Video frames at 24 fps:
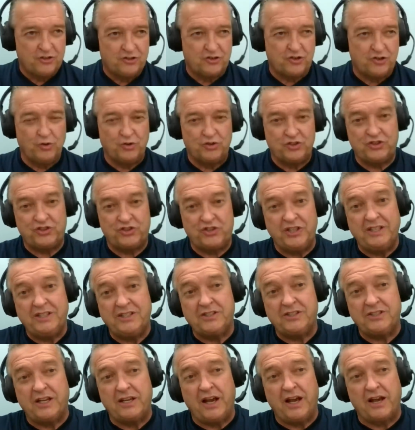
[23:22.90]
So
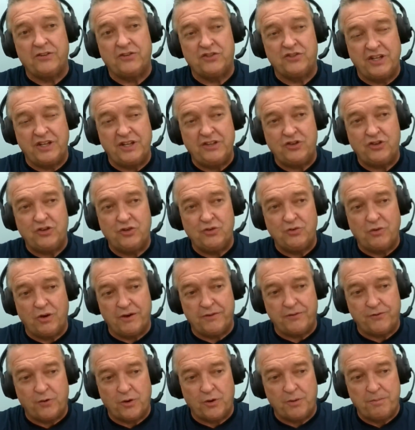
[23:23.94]
since you
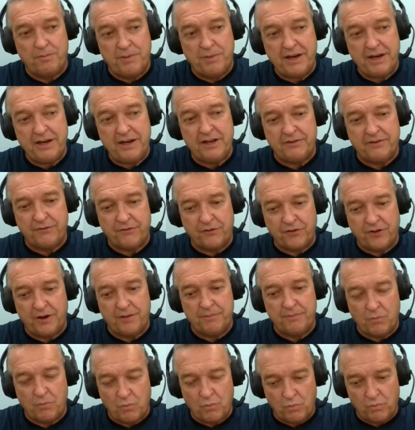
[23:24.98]
are forbidden
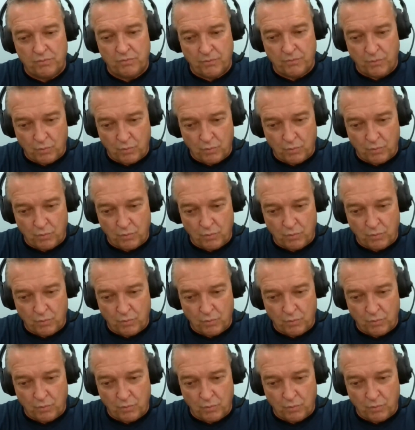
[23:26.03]
from